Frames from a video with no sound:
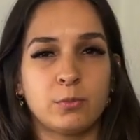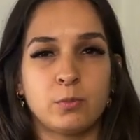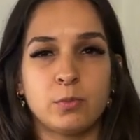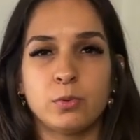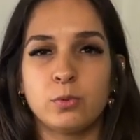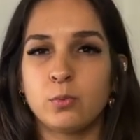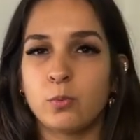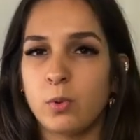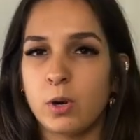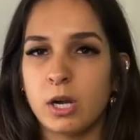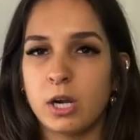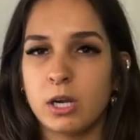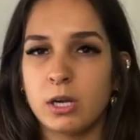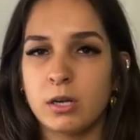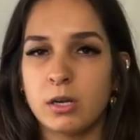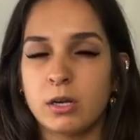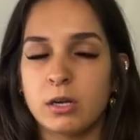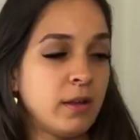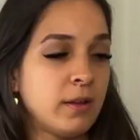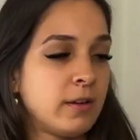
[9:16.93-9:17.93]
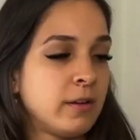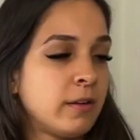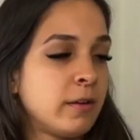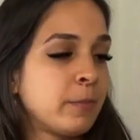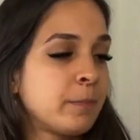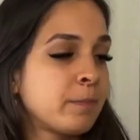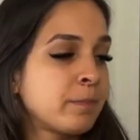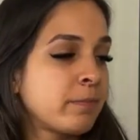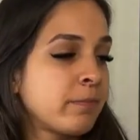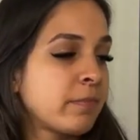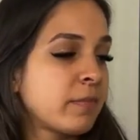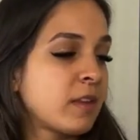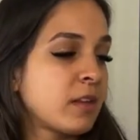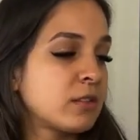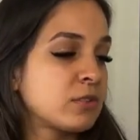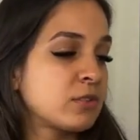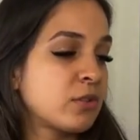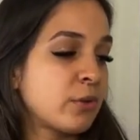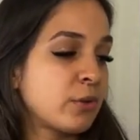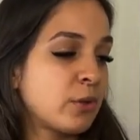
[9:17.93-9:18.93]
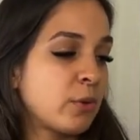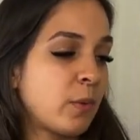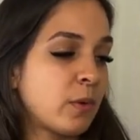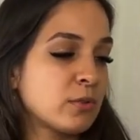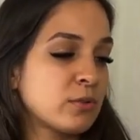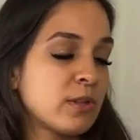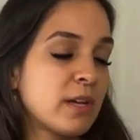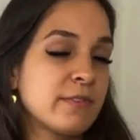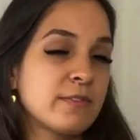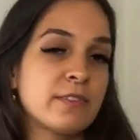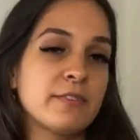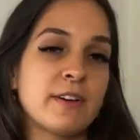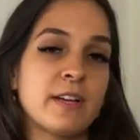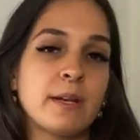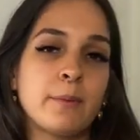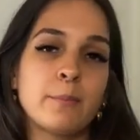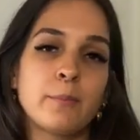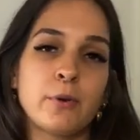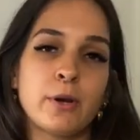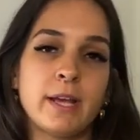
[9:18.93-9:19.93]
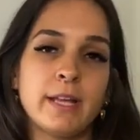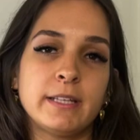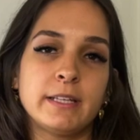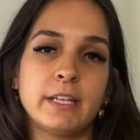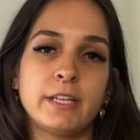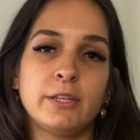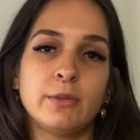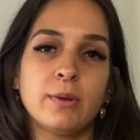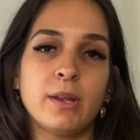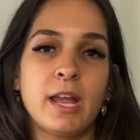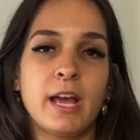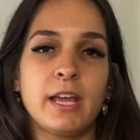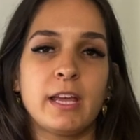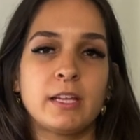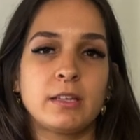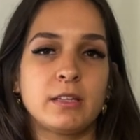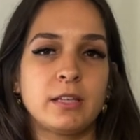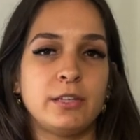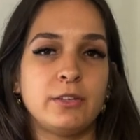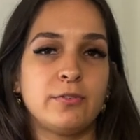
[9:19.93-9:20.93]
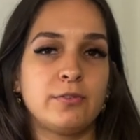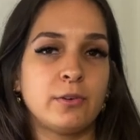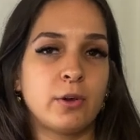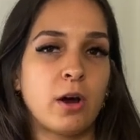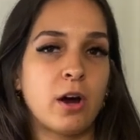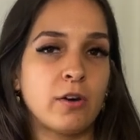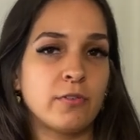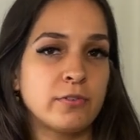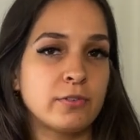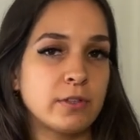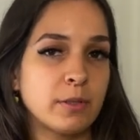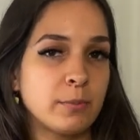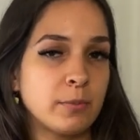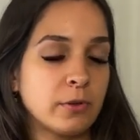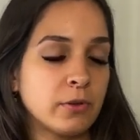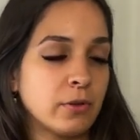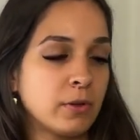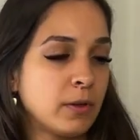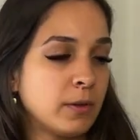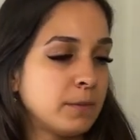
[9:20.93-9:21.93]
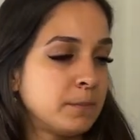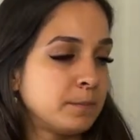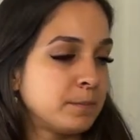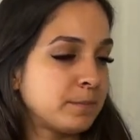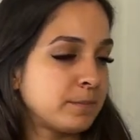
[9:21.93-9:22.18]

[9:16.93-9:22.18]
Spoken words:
would work. So you also have to find a brand that you like, that you feel comfortable,